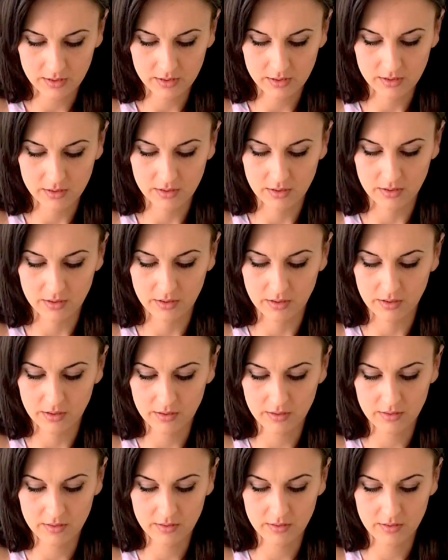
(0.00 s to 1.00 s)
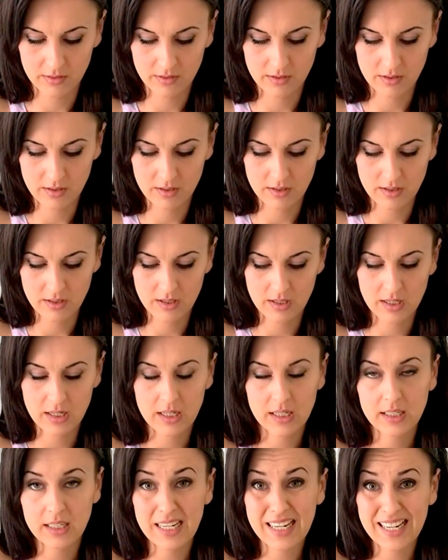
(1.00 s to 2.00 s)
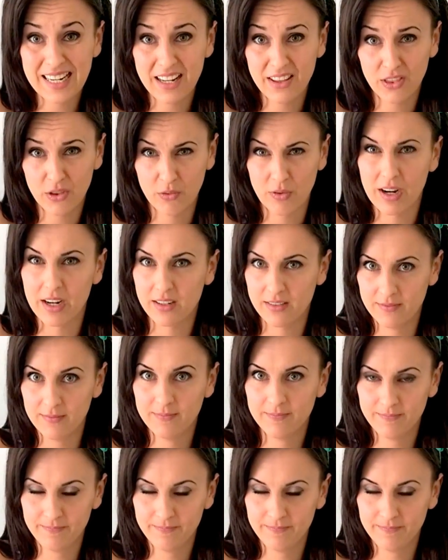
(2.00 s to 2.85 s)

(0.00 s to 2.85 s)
So needle and thread.